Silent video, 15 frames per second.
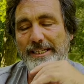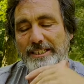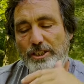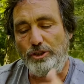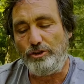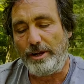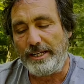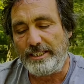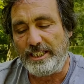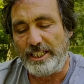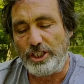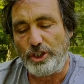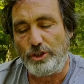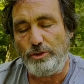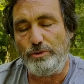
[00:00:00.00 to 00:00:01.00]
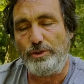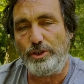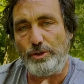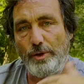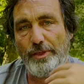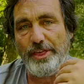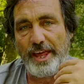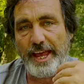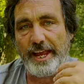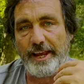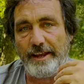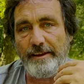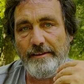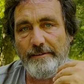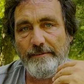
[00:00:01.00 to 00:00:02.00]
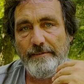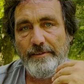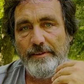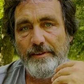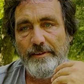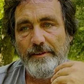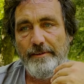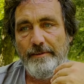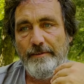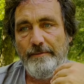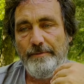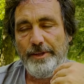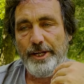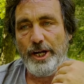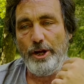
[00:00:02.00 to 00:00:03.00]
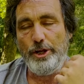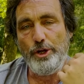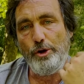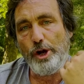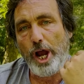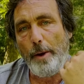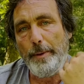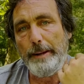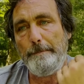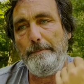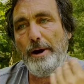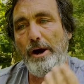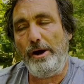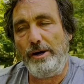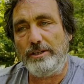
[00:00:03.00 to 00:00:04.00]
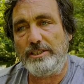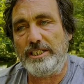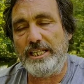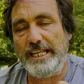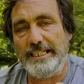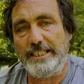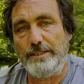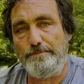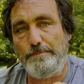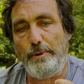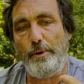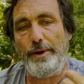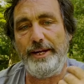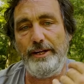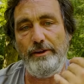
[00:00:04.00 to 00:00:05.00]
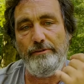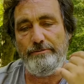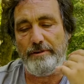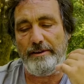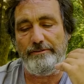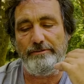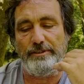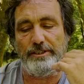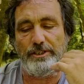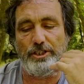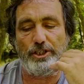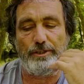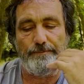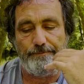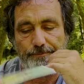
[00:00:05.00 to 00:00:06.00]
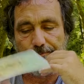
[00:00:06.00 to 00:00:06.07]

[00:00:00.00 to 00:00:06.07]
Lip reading: it's a transitional sort of thing. You know, you're going past this point of reference.